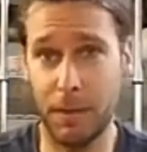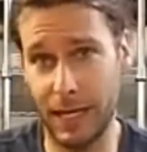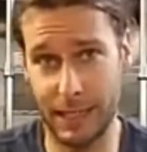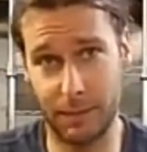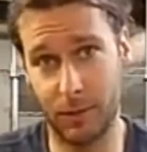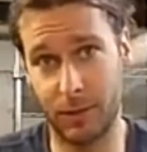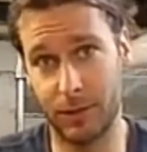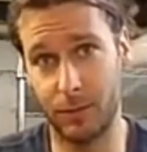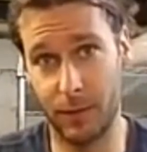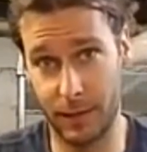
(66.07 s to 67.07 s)
is possible
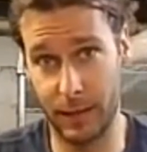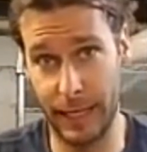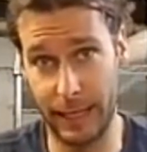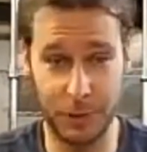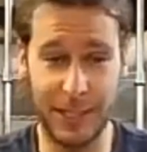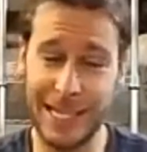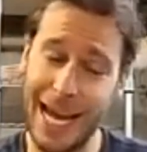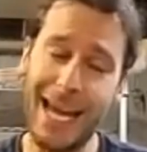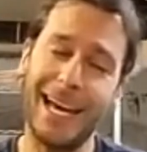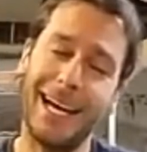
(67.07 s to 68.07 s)
with clay.
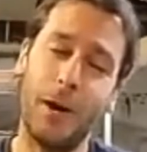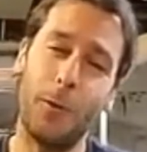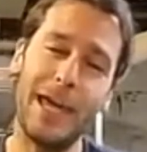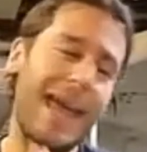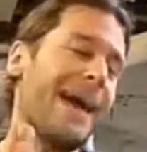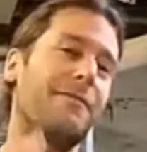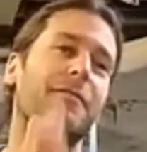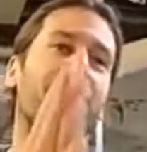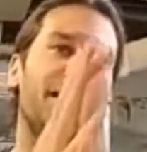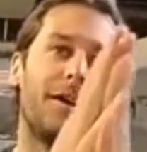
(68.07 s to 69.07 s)
Today we have
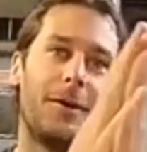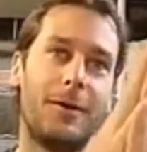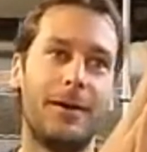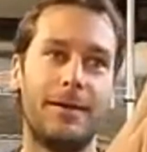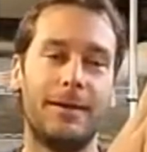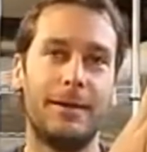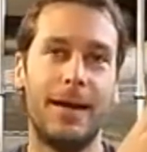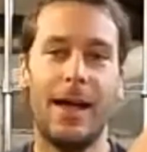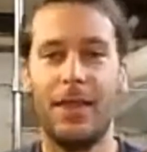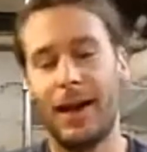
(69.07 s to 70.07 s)
a video
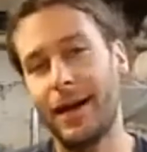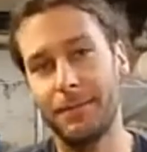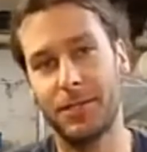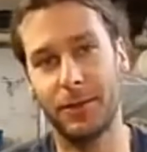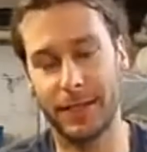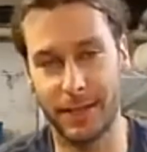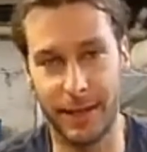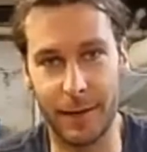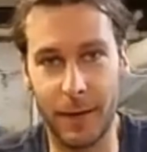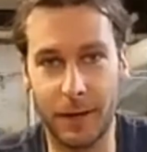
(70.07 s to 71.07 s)
that I am so
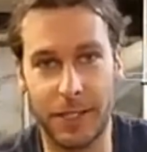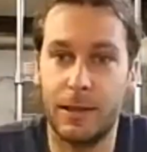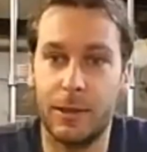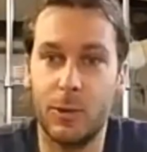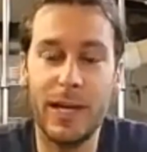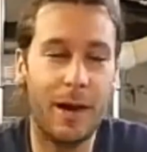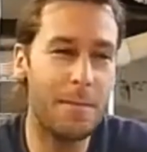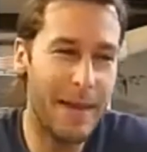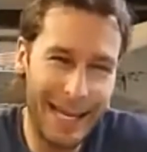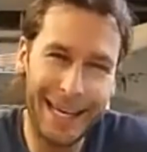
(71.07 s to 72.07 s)
excited about. We are
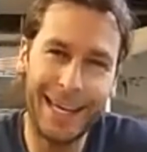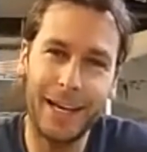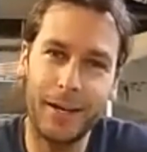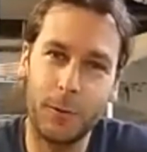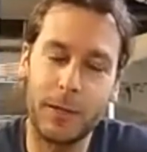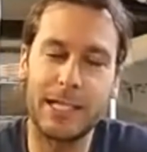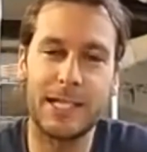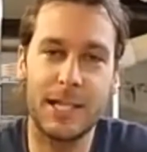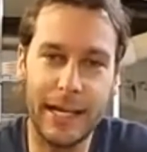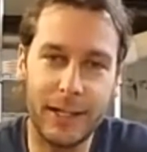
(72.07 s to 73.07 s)
making
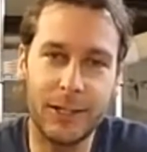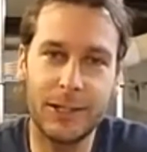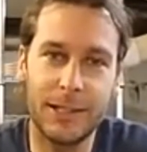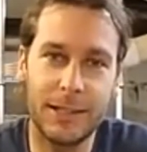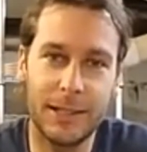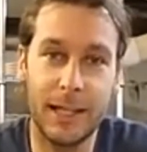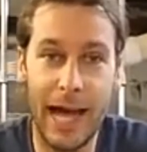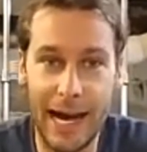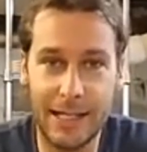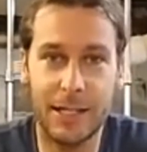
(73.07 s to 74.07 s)
recycled
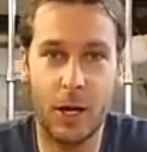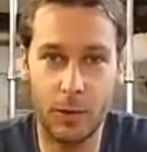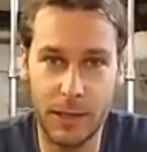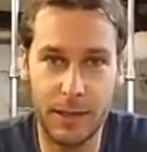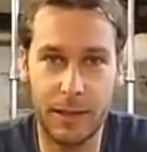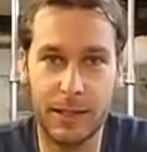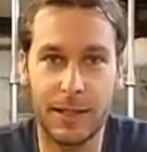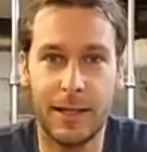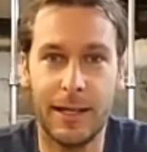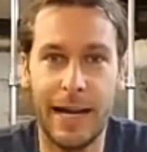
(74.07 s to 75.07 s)
glass
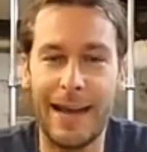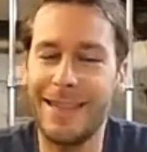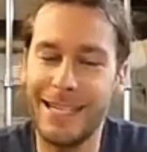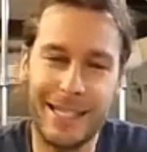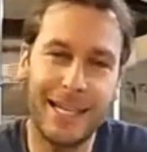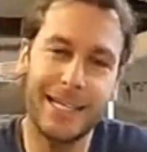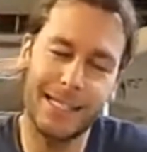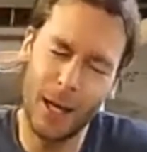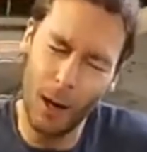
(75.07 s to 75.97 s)
coasters. And these things,